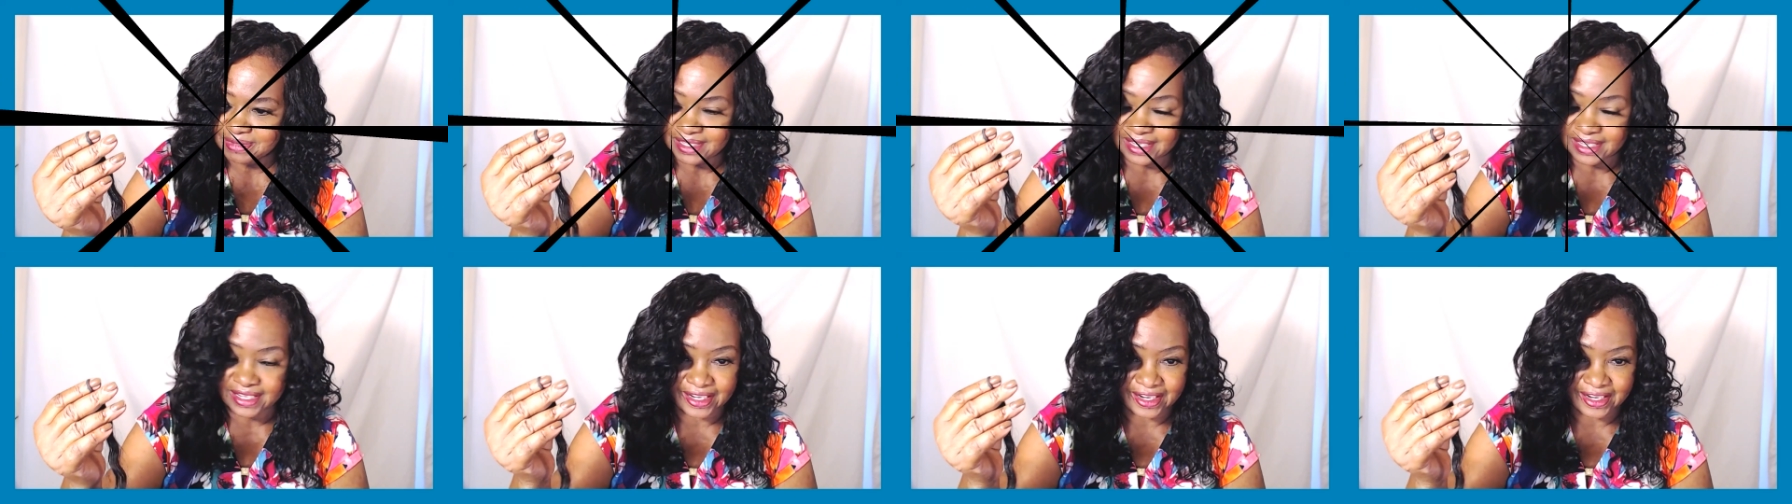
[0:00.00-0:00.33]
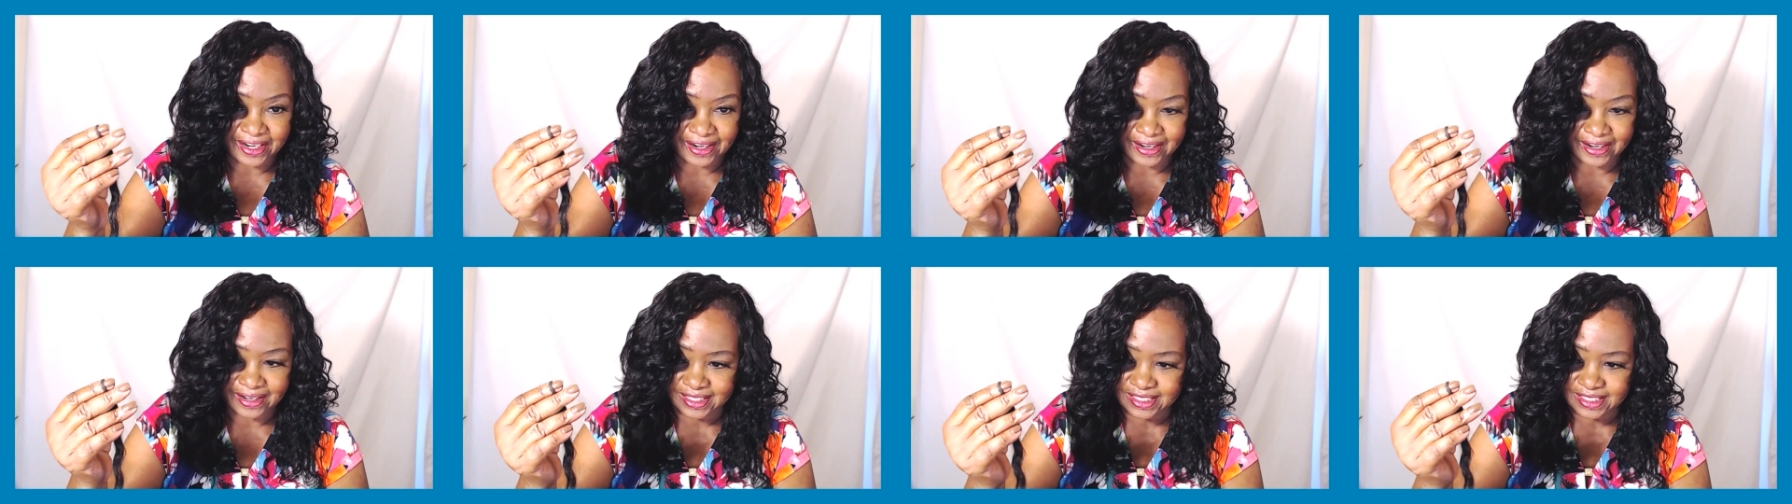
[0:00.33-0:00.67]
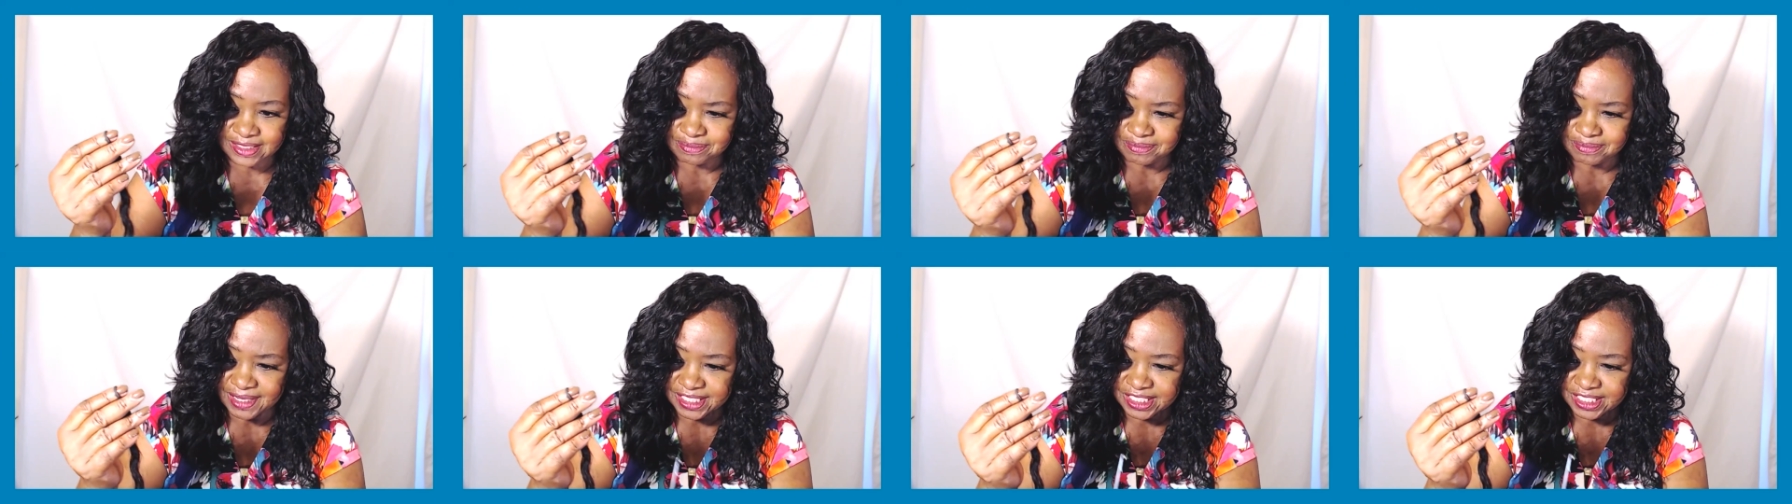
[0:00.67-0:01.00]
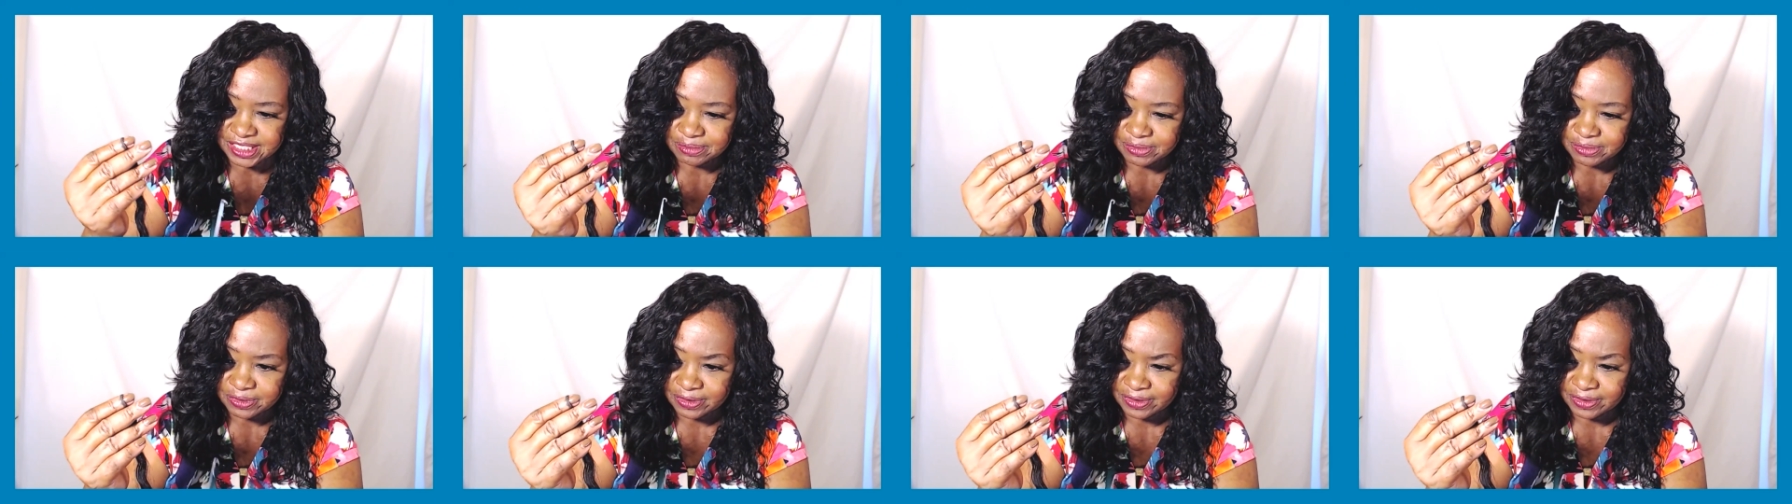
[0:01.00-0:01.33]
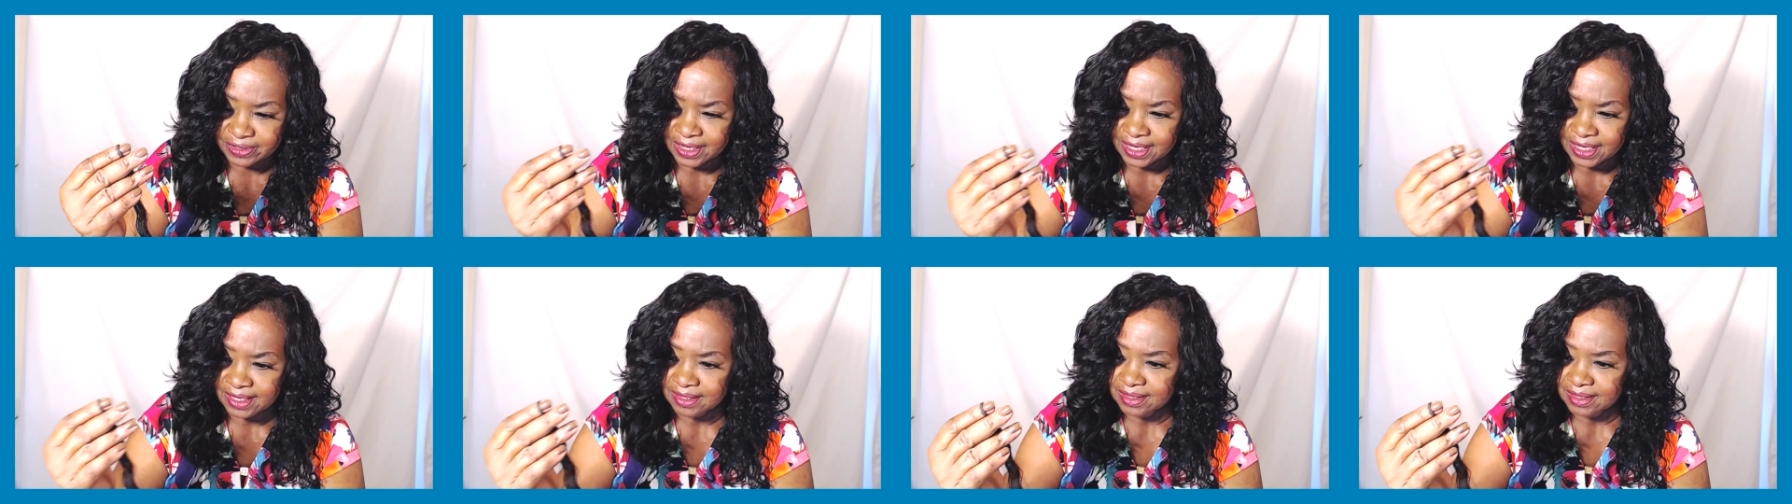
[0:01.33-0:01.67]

hair, it's much more